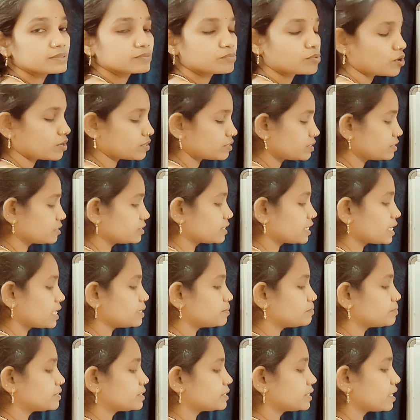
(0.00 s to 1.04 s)
process
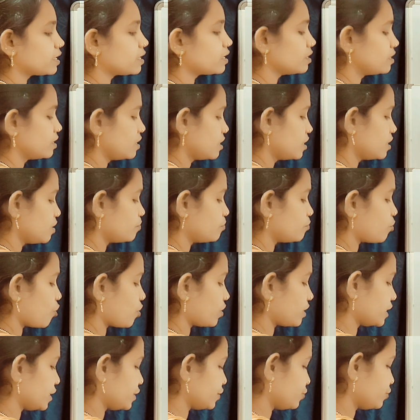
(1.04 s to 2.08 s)
helps the
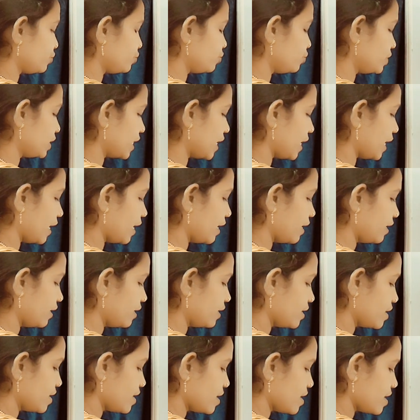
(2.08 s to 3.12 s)
body to gain
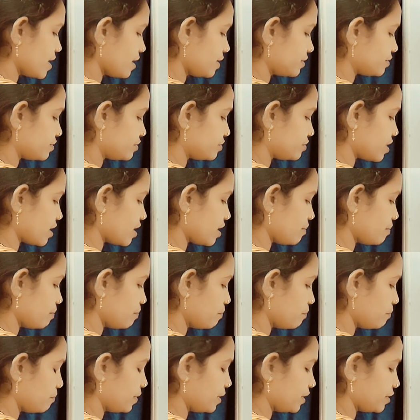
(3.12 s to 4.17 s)
extra
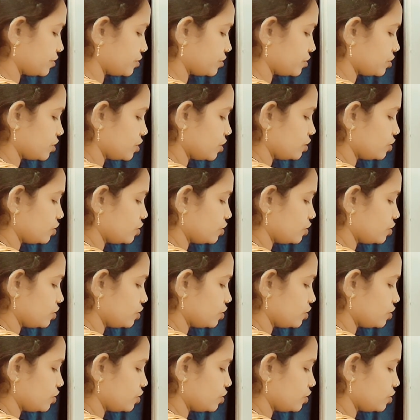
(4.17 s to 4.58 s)
base.